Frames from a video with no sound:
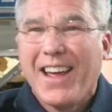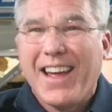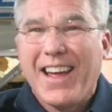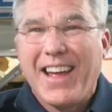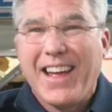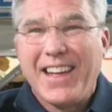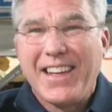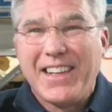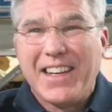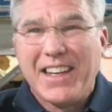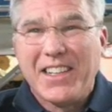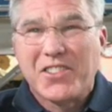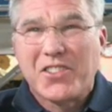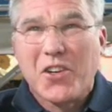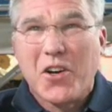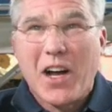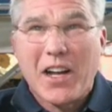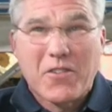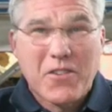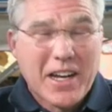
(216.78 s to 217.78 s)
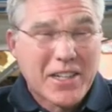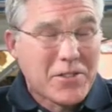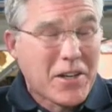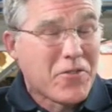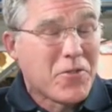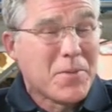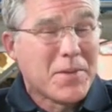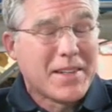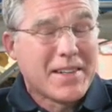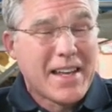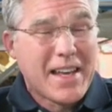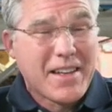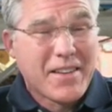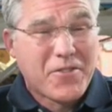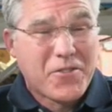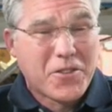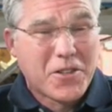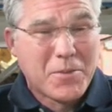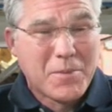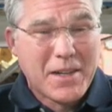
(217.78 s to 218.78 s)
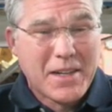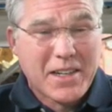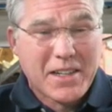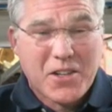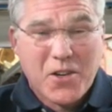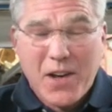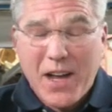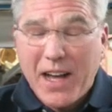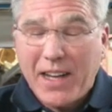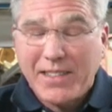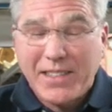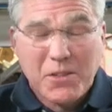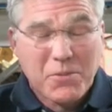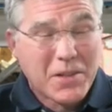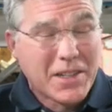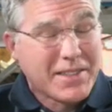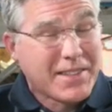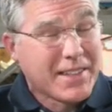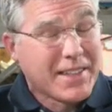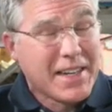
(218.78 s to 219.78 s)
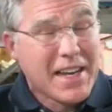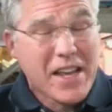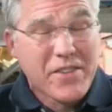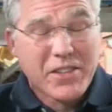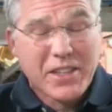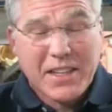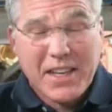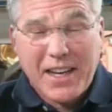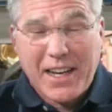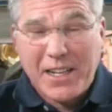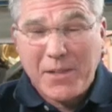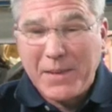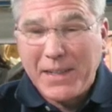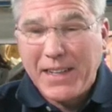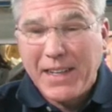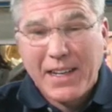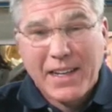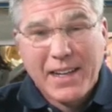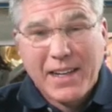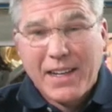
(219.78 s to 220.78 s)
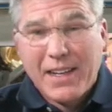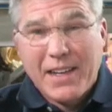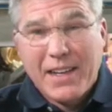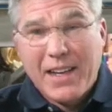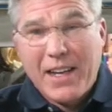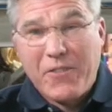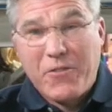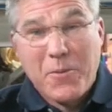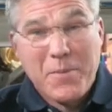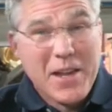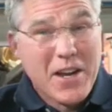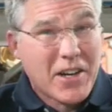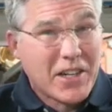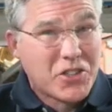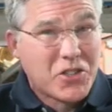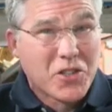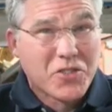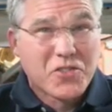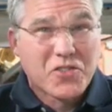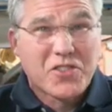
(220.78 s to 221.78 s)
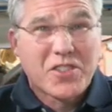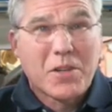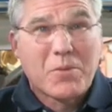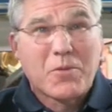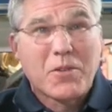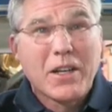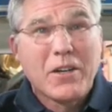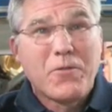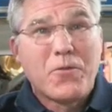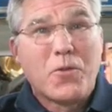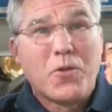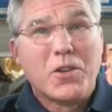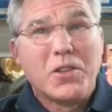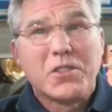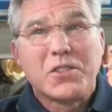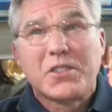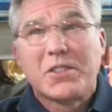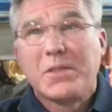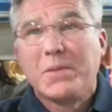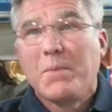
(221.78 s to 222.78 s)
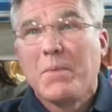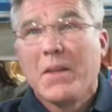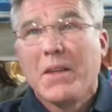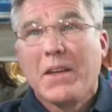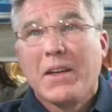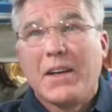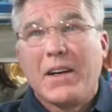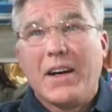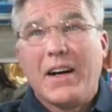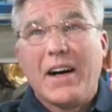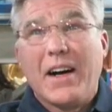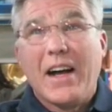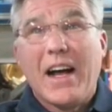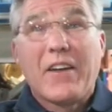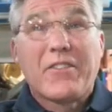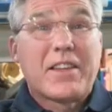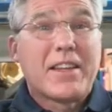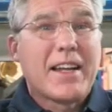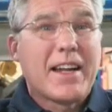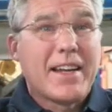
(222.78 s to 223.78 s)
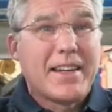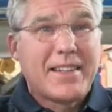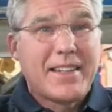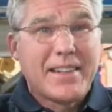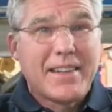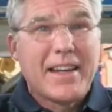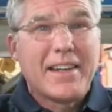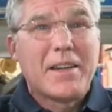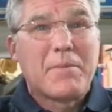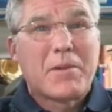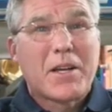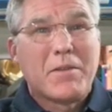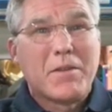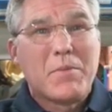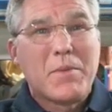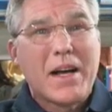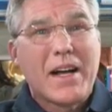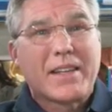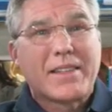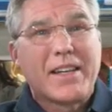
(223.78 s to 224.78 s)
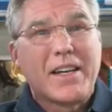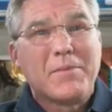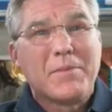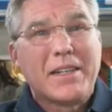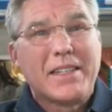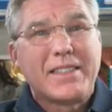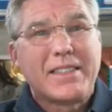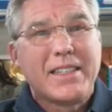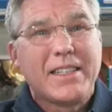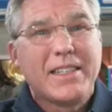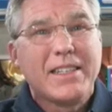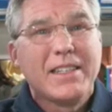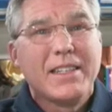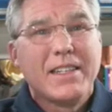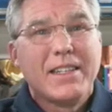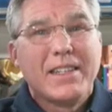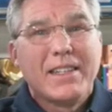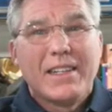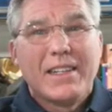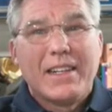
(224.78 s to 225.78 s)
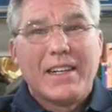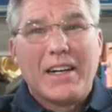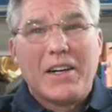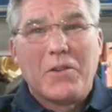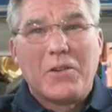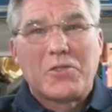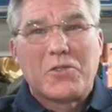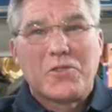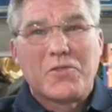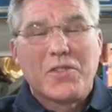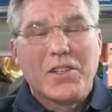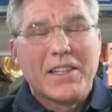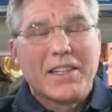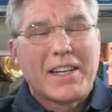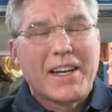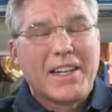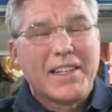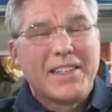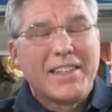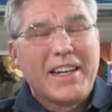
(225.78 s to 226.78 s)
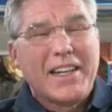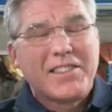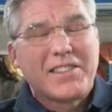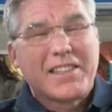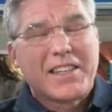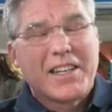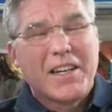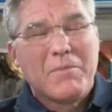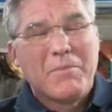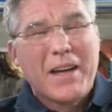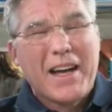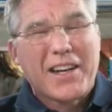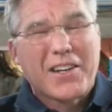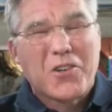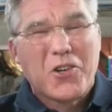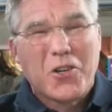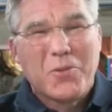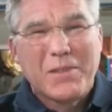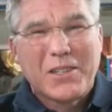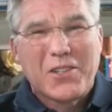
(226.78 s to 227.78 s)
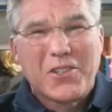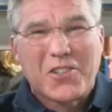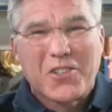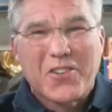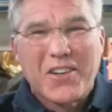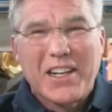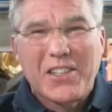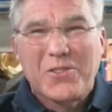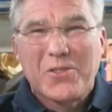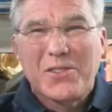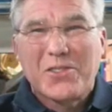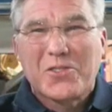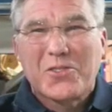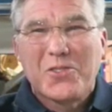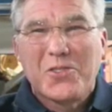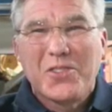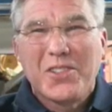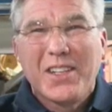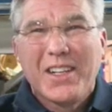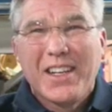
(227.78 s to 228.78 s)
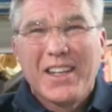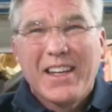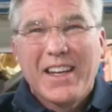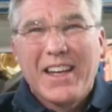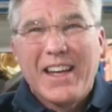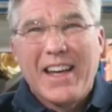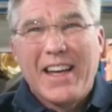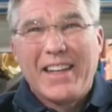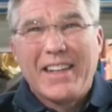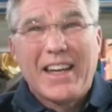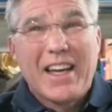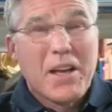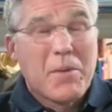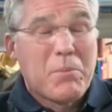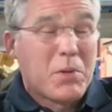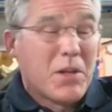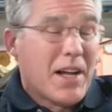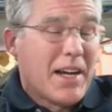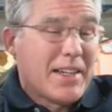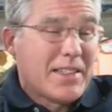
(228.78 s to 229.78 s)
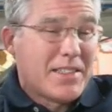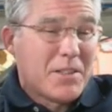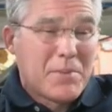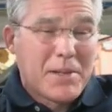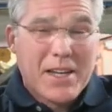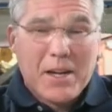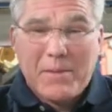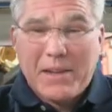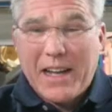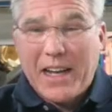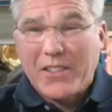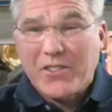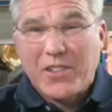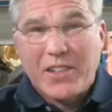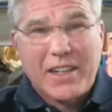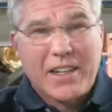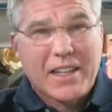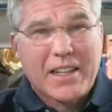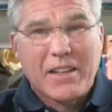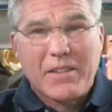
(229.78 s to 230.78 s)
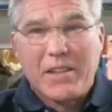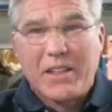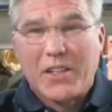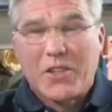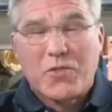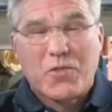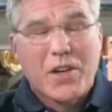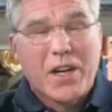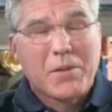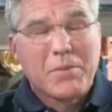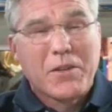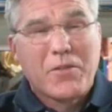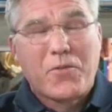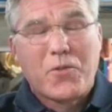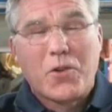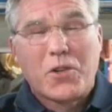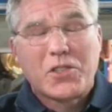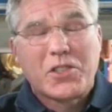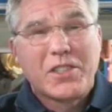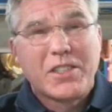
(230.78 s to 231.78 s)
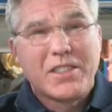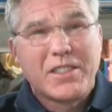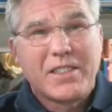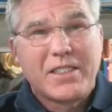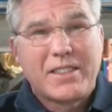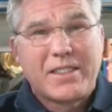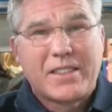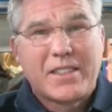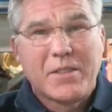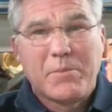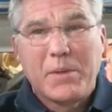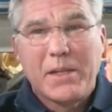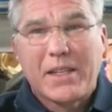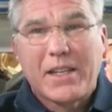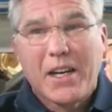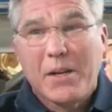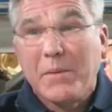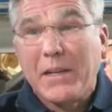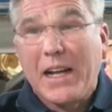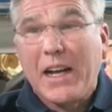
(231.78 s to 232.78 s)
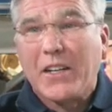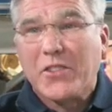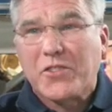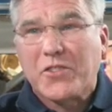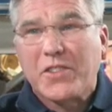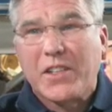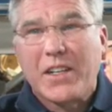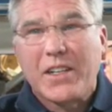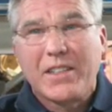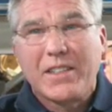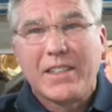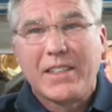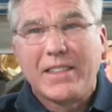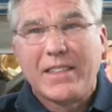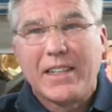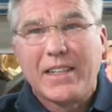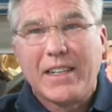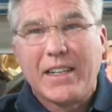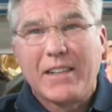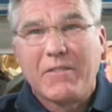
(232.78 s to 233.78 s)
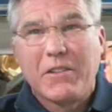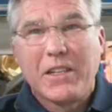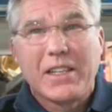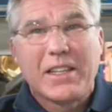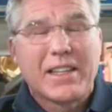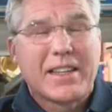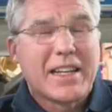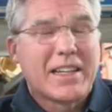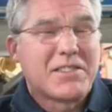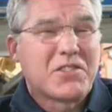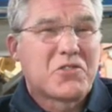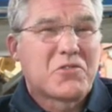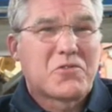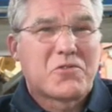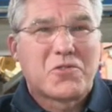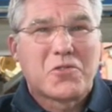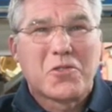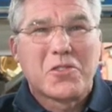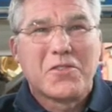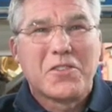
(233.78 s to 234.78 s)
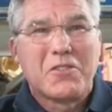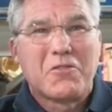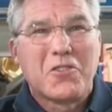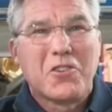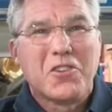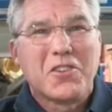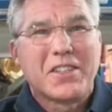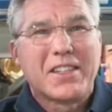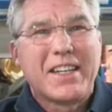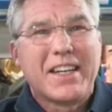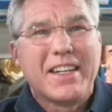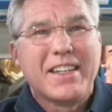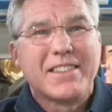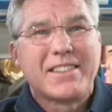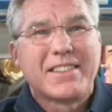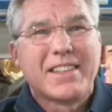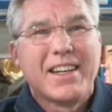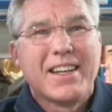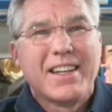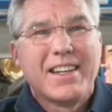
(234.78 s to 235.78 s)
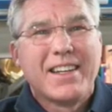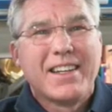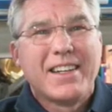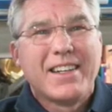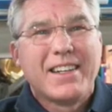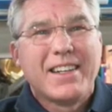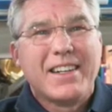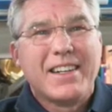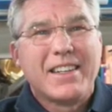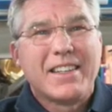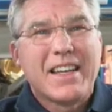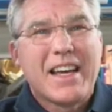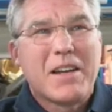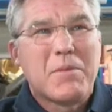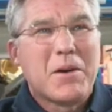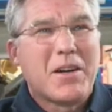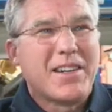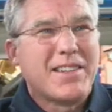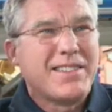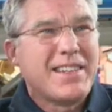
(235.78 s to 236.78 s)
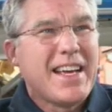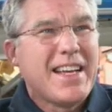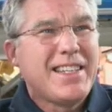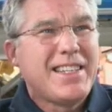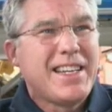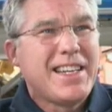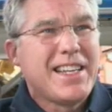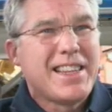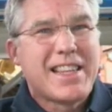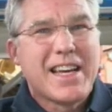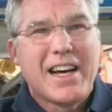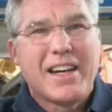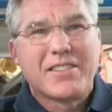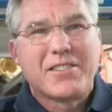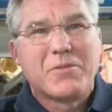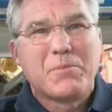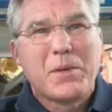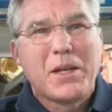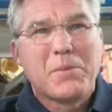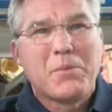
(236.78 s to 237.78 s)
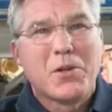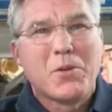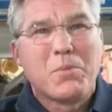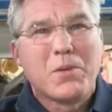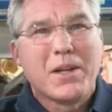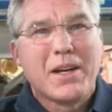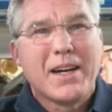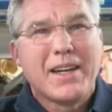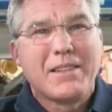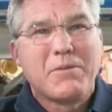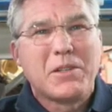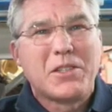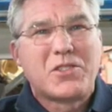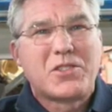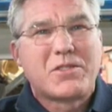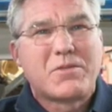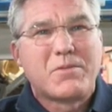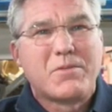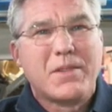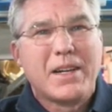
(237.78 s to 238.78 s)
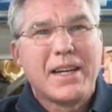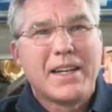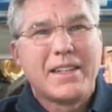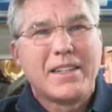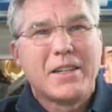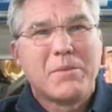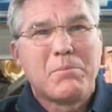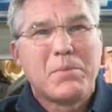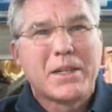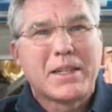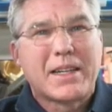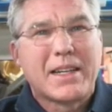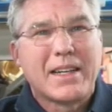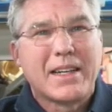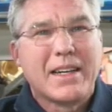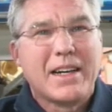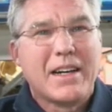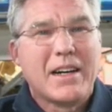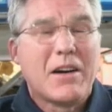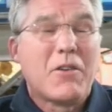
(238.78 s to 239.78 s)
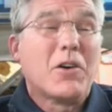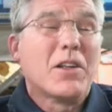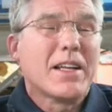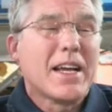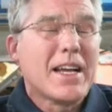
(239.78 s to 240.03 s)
And uh, so I graduated from the from uh, Cohasset, went to the Naval Academy, and from there I chose the submarine force. Uh, after that, I did end up coming back to MIT, uh, which was really kind of nice to come back home and go to graduate school. And I applied to become an astronaut. I got incredibly fortunate to become an astronaut, and uh, I really think that's sort of a roll of the dice. Uh, they had about 18,000 people applied. We we ended up picking uh, well